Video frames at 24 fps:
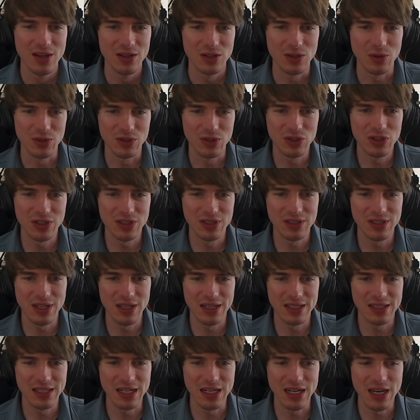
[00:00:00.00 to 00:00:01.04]
So it's just
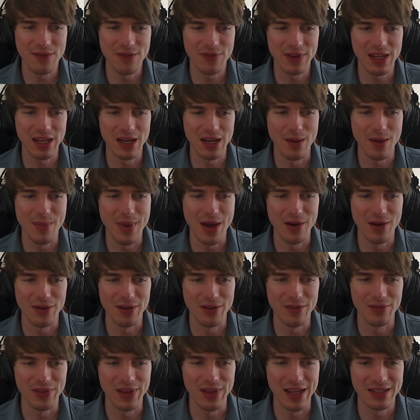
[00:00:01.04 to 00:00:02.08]
a significant amount
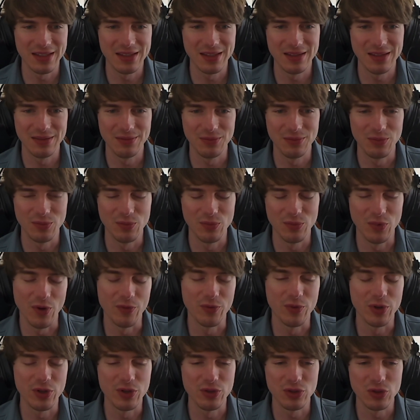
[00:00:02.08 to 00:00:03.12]
of
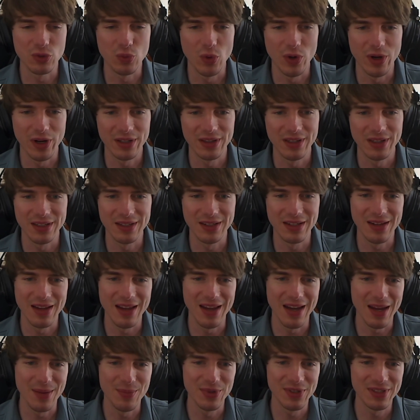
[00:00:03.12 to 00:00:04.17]
reduced work that
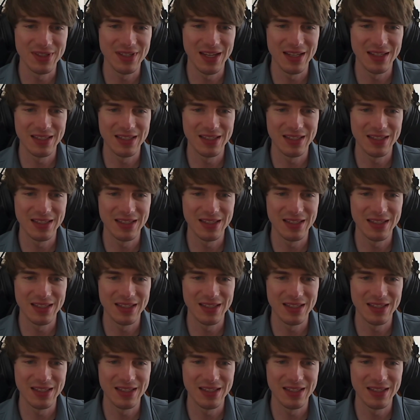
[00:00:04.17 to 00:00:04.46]
enables that